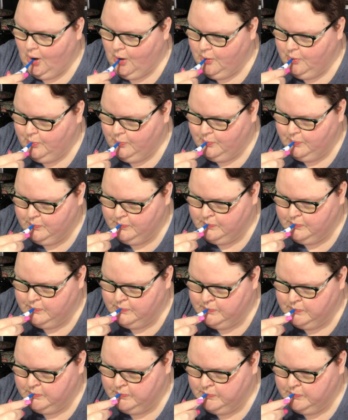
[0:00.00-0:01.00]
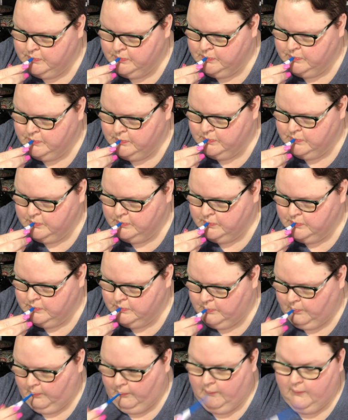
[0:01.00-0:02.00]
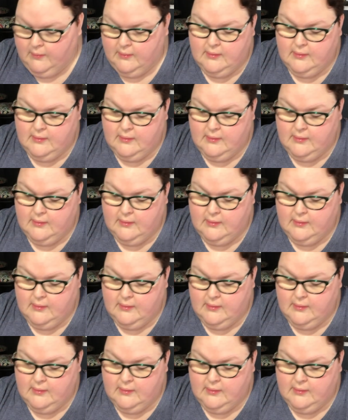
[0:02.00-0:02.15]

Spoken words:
[no speech]